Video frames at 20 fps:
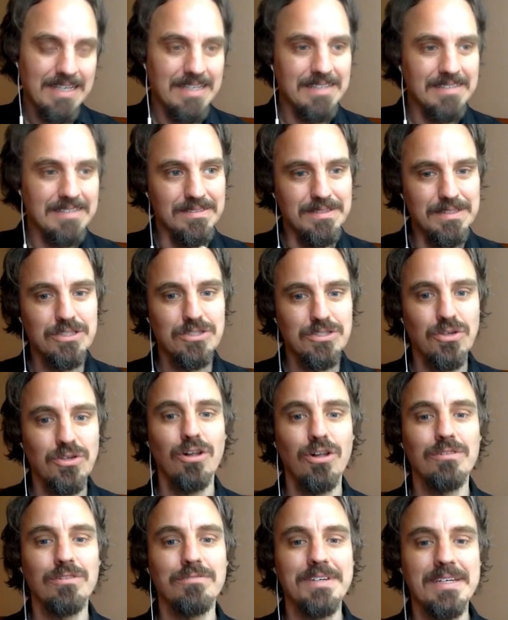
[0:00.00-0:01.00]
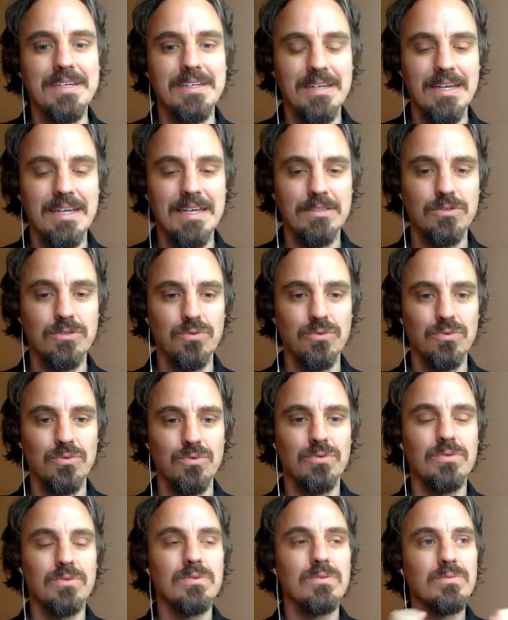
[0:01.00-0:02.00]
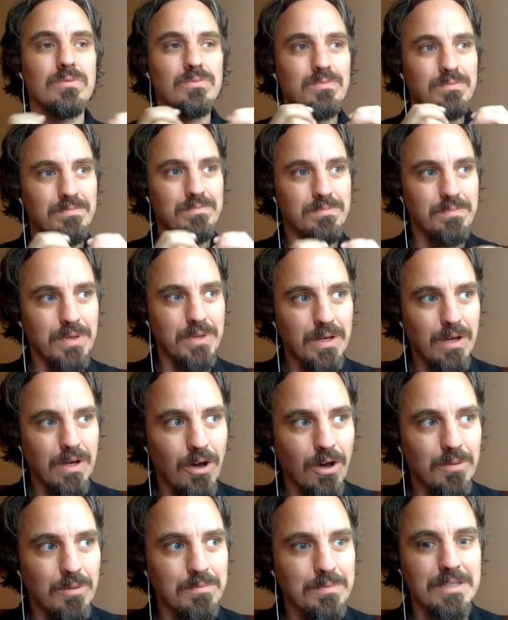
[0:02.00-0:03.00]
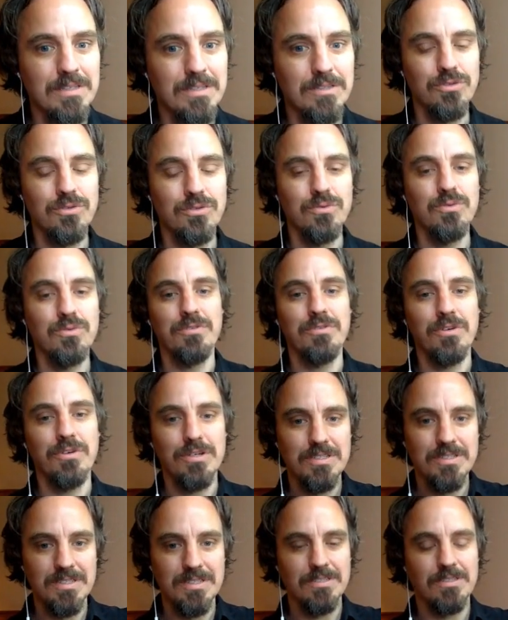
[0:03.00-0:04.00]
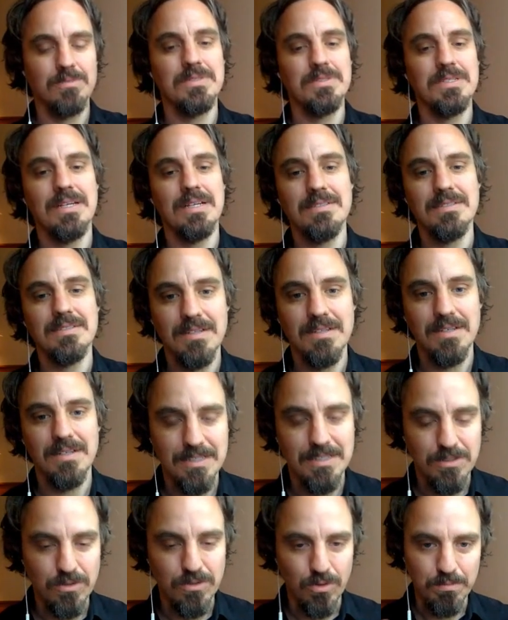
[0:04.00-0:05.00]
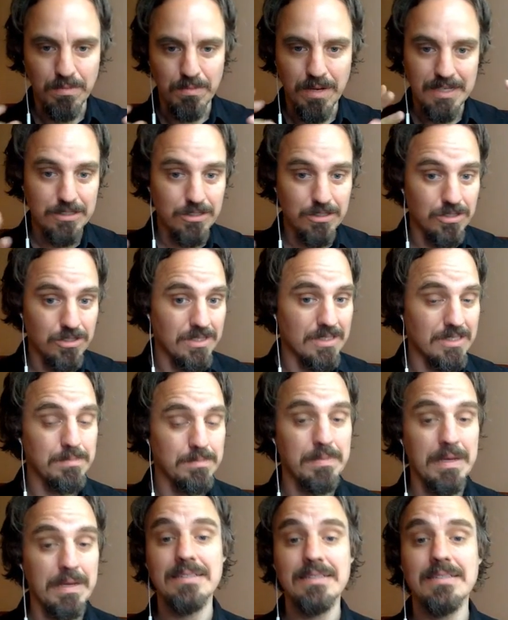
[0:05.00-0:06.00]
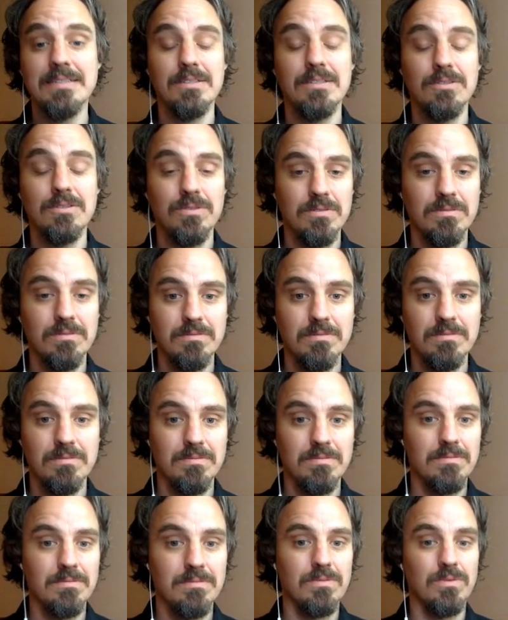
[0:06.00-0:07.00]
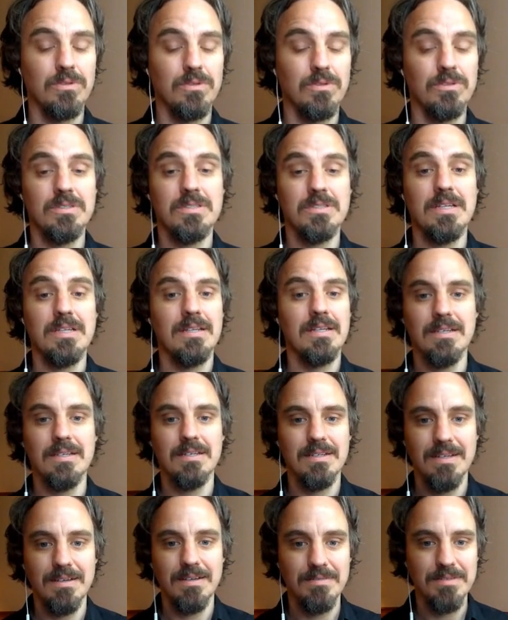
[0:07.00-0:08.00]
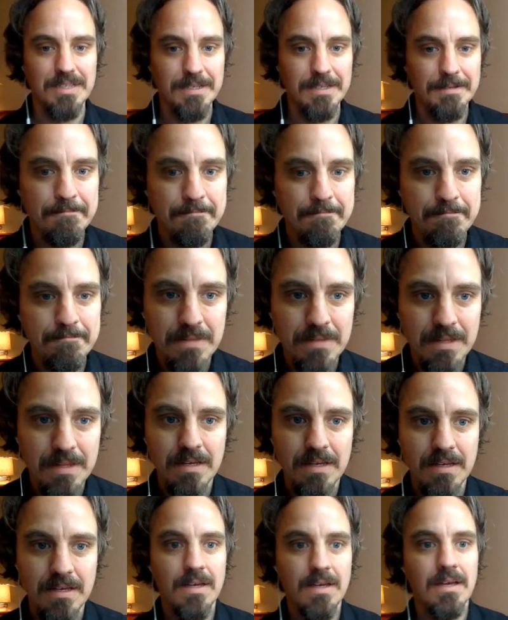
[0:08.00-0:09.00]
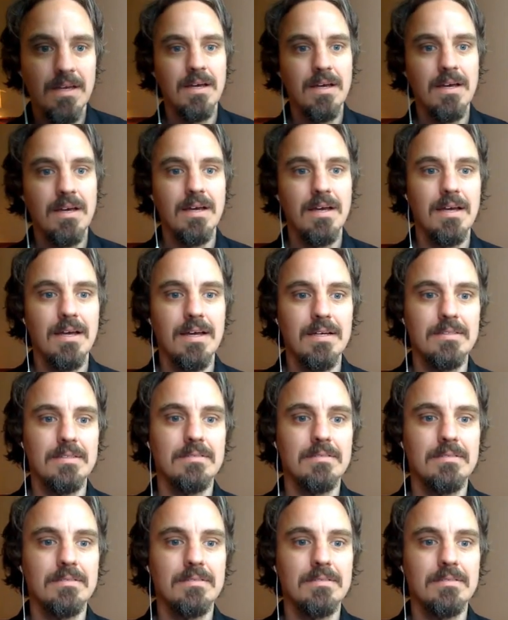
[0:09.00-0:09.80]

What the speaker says: dissolving into becoming the universe in some sense. Like his whole mind just expands into understanding everything. And